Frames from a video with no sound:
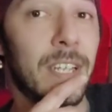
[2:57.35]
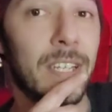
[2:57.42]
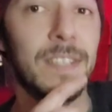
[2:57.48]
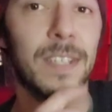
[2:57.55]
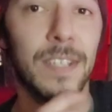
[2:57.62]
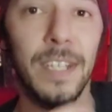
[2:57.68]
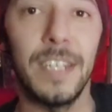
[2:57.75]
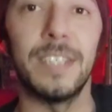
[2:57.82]
it's
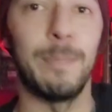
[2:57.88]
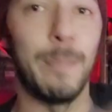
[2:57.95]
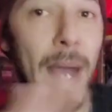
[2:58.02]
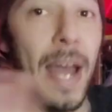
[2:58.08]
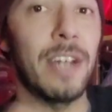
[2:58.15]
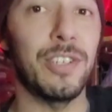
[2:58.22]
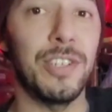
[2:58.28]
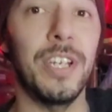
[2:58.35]
a it's
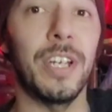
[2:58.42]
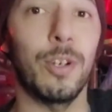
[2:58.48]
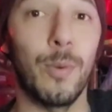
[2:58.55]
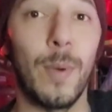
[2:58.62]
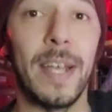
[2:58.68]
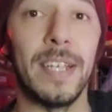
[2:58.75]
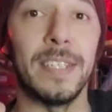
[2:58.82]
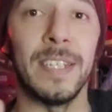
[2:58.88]
bat shit
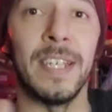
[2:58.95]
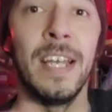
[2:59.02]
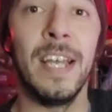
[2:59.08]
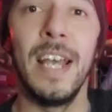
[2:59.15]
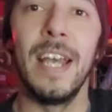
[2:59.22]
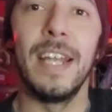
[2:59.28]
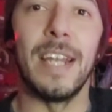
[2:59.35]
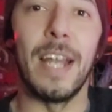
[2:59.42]
crazy
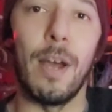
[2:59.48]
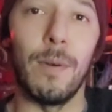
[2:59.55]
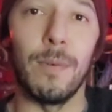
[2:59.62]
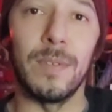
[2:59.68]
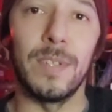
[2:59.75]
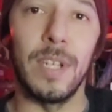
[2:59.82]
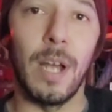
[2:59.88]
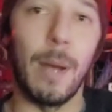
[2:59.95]
now
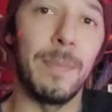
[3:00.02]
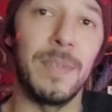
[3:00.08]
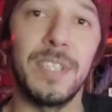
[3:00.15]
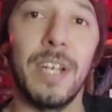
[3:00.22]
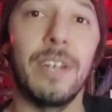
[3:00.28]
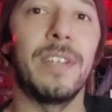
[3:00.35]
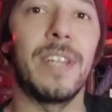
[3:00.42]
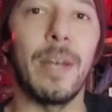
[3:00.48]
i'm gonna
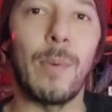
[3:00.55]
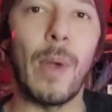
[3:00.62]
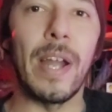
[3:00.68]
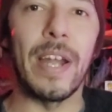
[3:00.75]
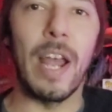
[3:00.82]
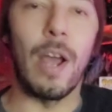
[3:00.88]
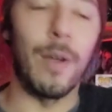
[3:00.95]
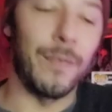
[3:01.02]
tell you that right
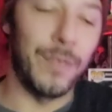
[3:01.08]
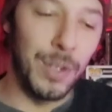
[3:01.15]
now if